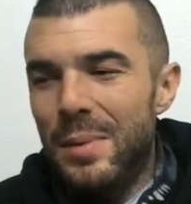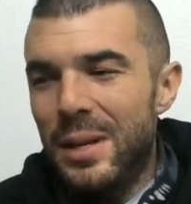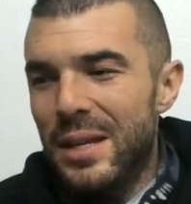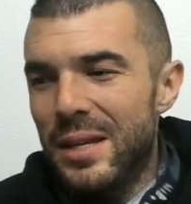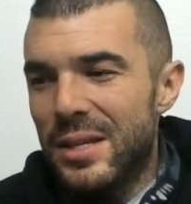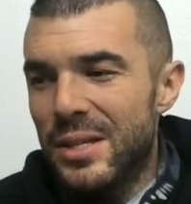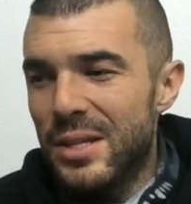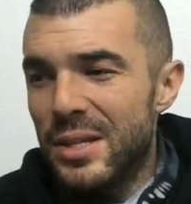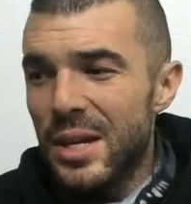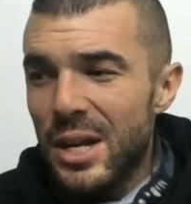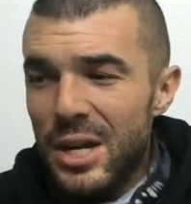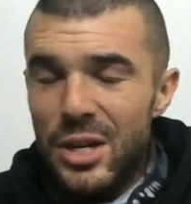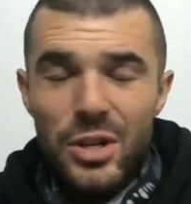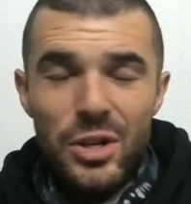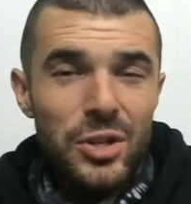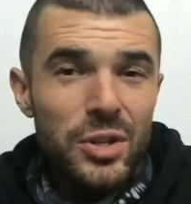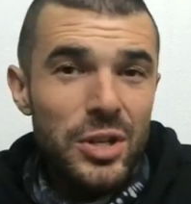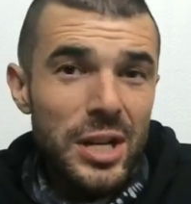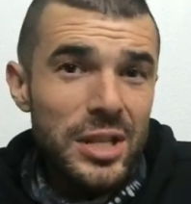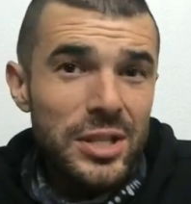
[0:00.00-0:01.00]
Because
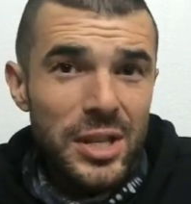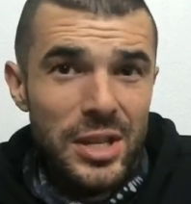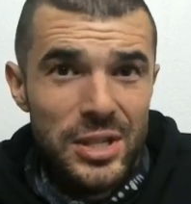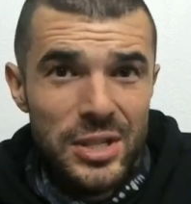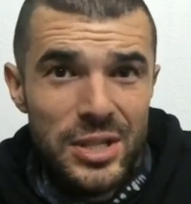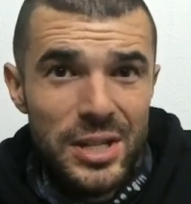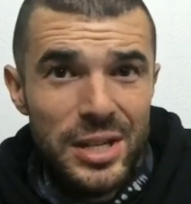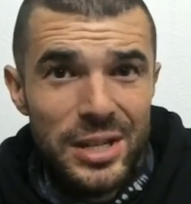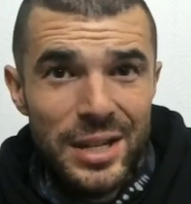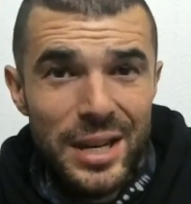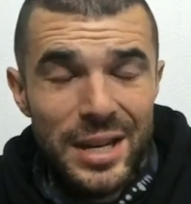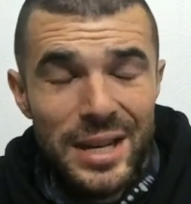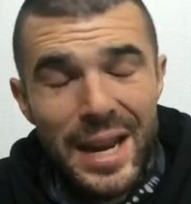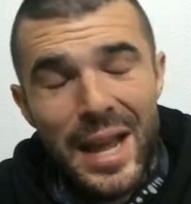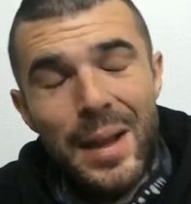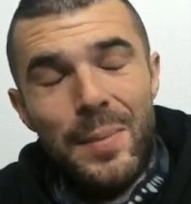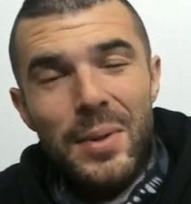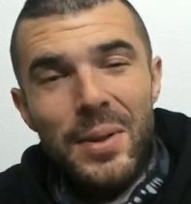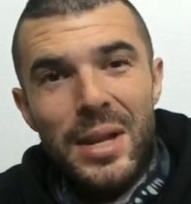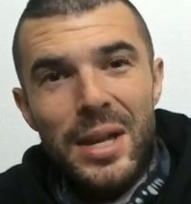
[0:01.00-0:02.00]
Jesus didn't
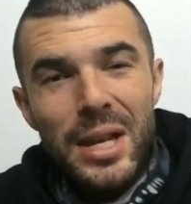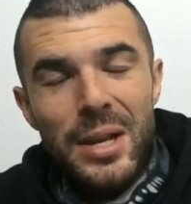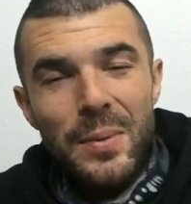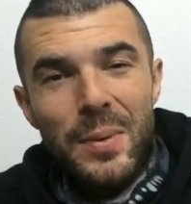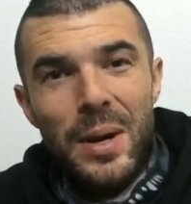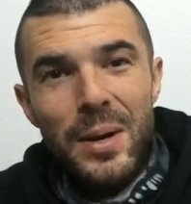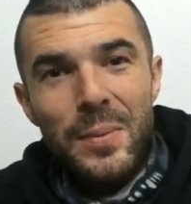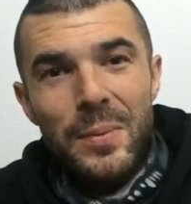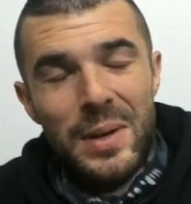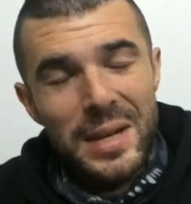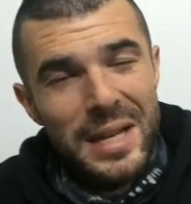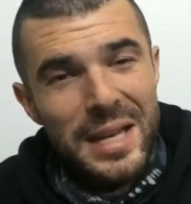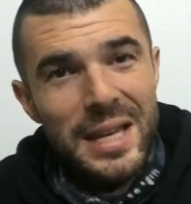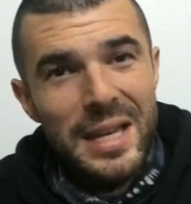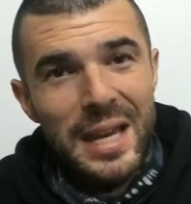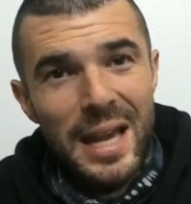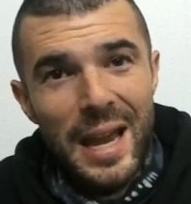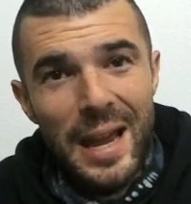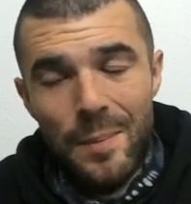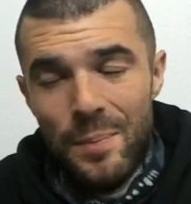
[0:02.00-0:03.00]
enable anyone when he
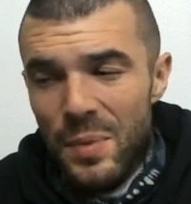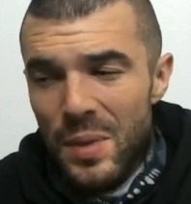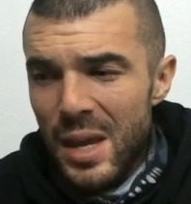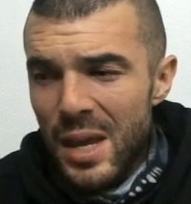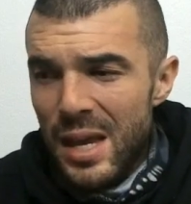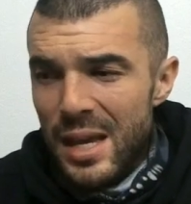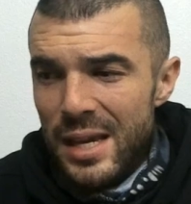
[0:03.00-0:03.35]
came.